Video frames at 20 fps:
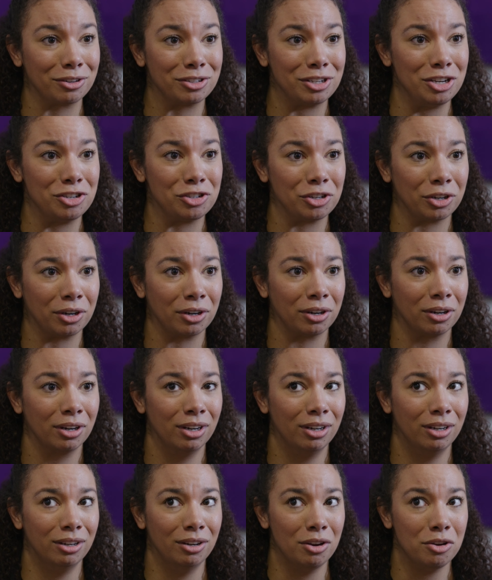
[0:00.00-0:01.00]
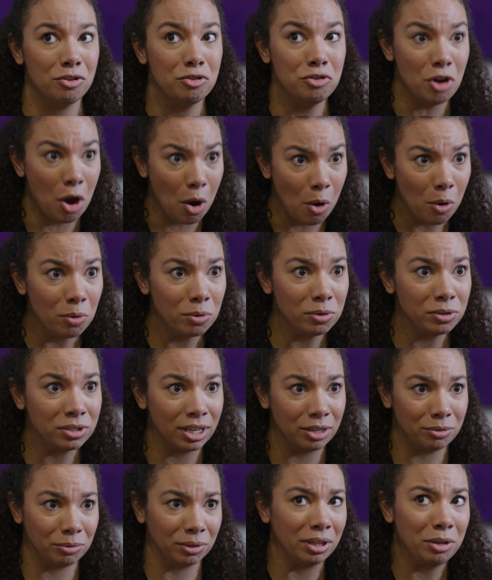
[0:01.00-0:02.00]
your teacher knows
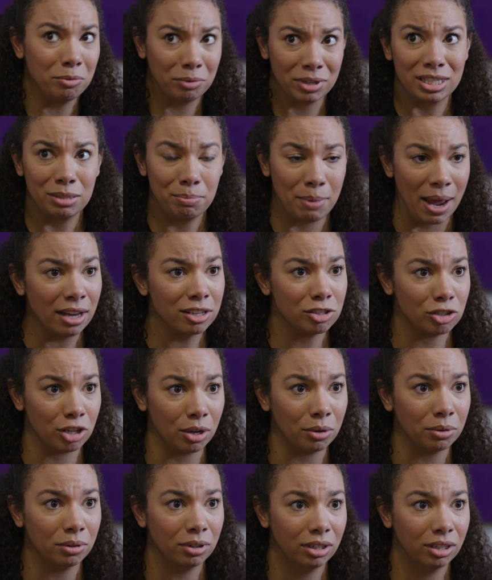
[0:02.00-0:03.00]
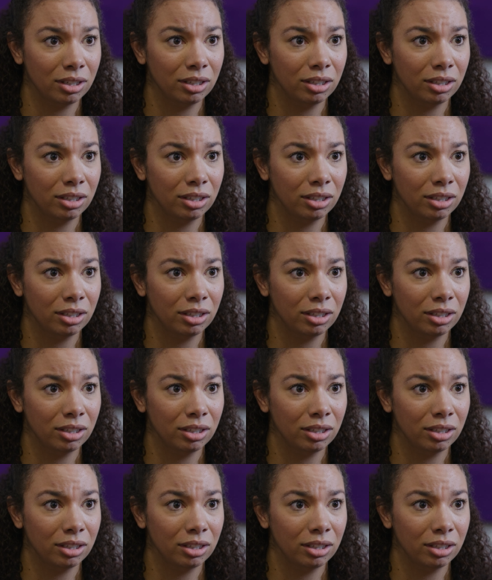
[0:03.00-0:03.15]
and really respects you?